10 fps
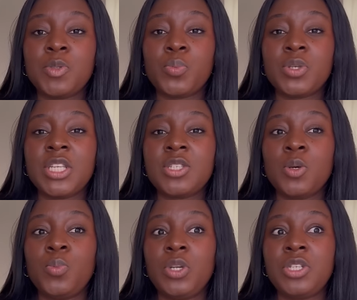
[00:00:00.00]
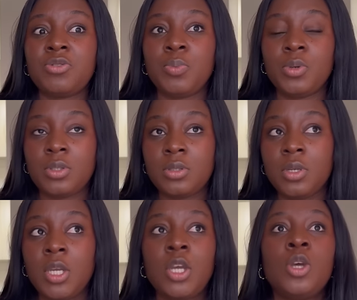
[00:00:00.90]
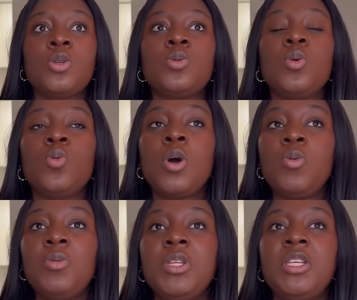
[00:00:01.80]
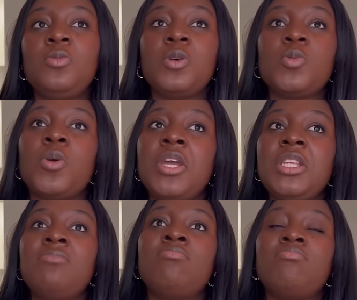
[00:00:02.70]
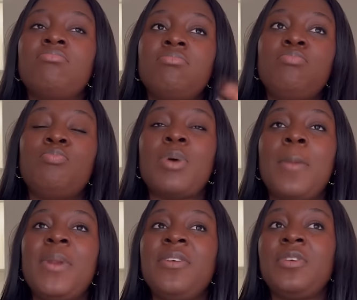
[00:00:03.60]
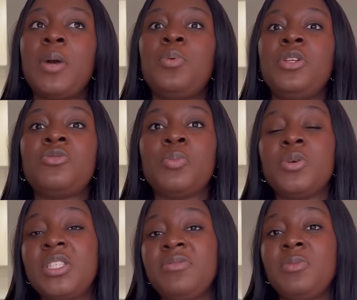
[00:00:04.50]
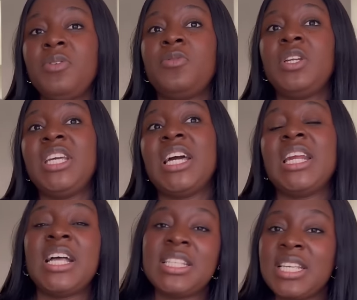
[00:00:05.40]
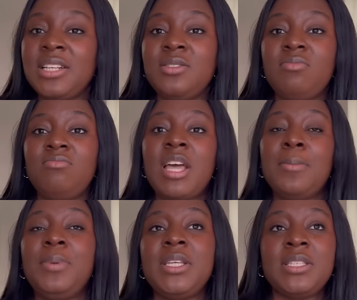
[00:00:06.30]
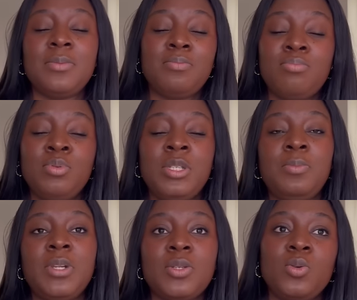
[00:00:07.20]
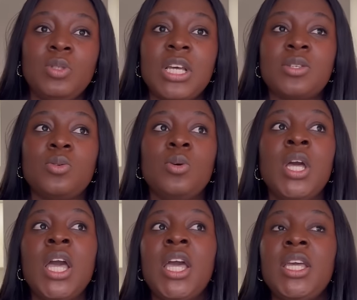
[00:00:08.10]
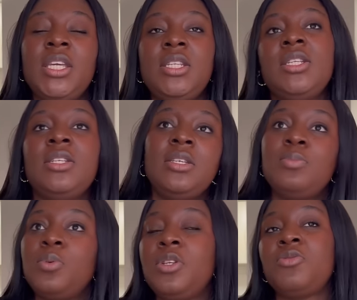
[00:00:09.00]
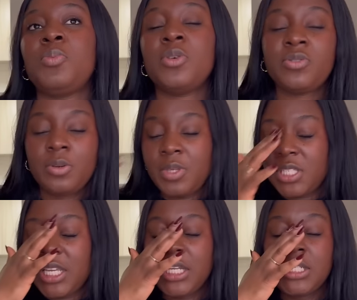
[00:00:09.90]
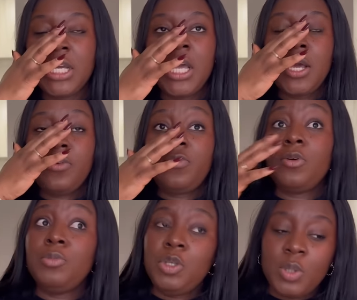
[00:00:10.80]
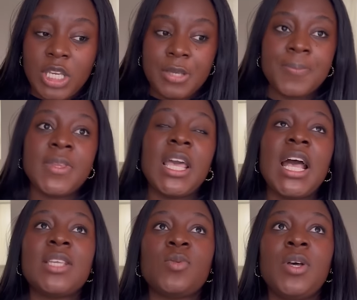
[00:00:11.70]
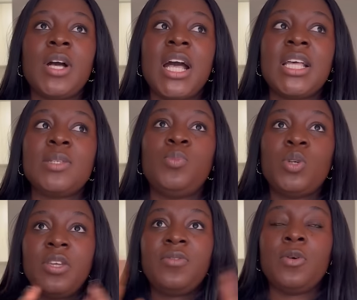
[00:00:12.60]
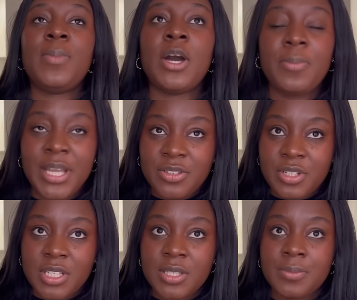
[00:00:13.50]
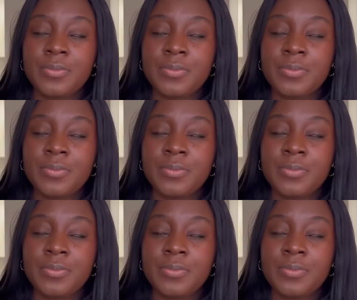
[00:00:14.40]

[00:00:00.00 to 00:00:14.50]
to process your police report. So what we did was we already applied for that police report even before they had answered and placed put the placeholder. So he did the police report from his end from UK as well as booking for biometrics